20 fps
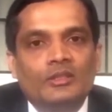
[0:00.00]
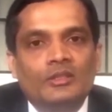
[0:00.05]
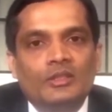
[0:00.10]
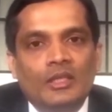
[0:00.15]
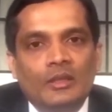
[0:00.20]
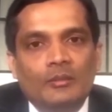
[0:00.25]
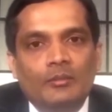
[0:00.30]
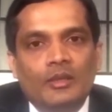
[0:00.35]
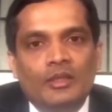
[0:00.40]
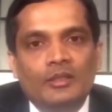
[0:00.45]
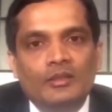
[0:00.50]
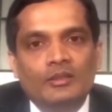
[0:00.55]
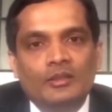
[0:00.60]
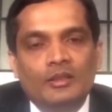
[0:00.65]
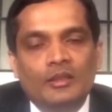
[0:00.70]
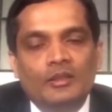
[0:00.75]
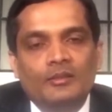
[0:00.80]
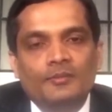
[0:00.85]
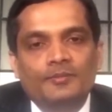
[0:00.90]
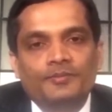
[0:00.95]
So we
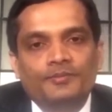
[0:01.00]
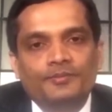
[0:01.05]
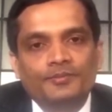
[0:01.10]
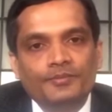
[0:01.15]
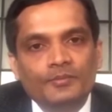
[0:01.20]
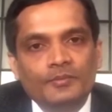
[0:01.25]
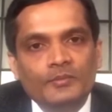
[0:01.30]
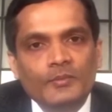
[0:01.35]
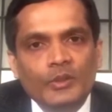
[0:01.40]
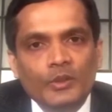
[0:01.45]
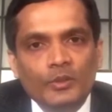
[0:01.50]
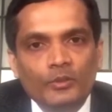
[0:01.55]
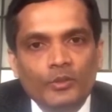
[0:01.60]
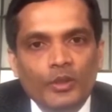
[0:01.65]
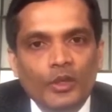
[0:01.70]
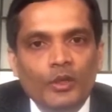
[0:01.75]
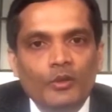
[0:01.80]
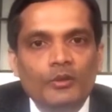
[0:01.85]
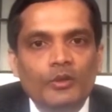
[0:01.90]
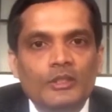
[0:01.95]
uh, ask them to
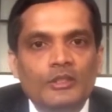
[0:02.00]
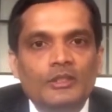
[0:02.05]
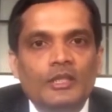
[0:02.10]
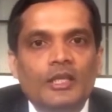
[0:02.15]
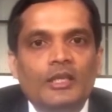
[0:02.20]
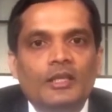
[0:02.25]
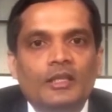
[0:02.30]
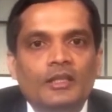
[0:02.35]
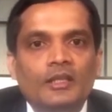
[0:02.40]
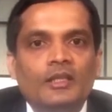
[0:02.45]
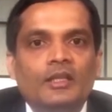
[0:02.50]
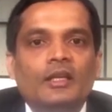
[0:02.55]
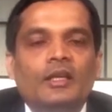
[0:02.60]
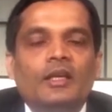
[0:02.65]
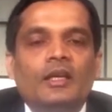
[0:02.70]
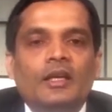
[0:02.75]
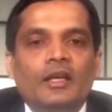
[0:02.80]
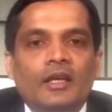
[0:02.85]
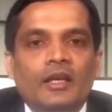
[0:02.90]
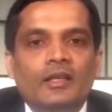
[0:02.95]
avoid
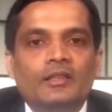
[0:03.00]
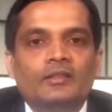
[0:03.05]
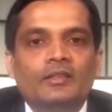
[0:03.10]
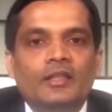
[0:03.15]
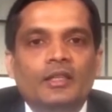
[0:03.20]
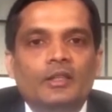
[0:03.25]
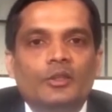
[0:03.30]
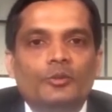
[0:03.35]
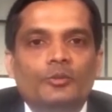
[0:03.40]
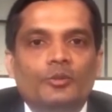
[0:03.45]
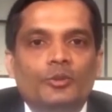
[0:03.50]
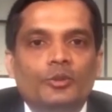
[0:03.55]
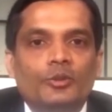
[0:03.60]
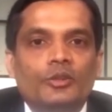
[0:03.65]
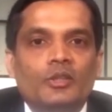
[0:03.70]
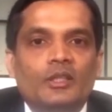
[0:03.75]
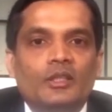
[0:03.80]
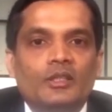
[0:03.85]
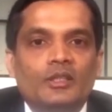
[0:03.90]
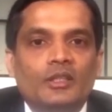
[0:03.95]
things
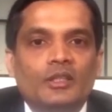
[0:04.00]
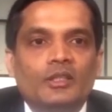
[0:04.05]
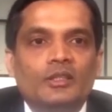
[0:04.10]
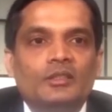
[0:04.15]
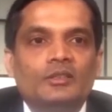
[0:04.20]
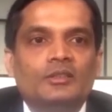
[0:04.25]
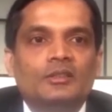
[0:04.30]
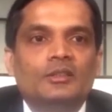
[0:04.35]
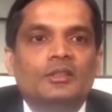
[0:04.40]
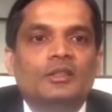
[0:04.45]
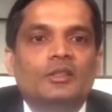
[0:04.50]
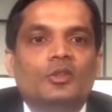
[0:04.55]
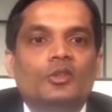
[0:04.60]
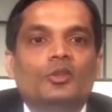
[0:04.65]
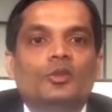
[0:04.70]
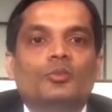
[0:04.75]
that hurt them more.